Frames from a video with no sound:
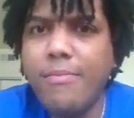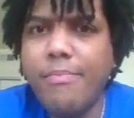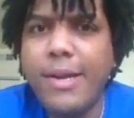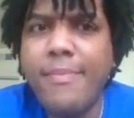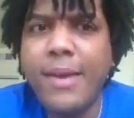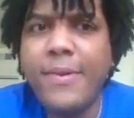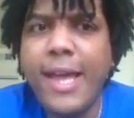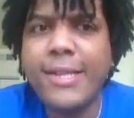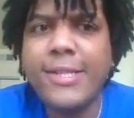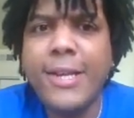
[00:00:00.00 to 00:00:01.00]
But maybe
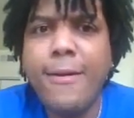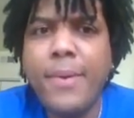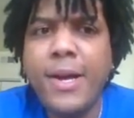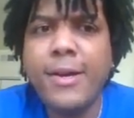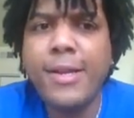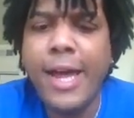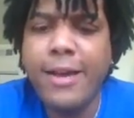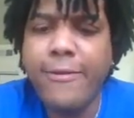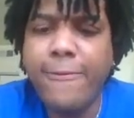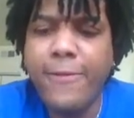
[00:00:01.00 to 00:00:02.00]
that CM Punk
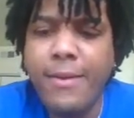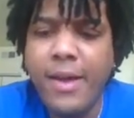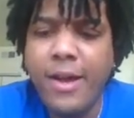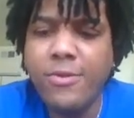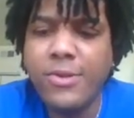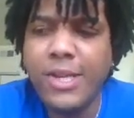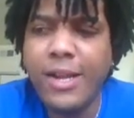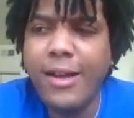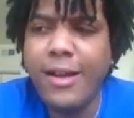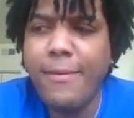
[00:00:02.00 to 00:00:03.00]
like female who's
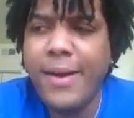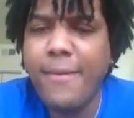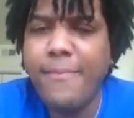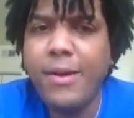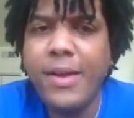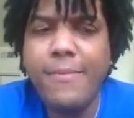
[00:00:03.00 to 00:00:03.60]
gonna pop up.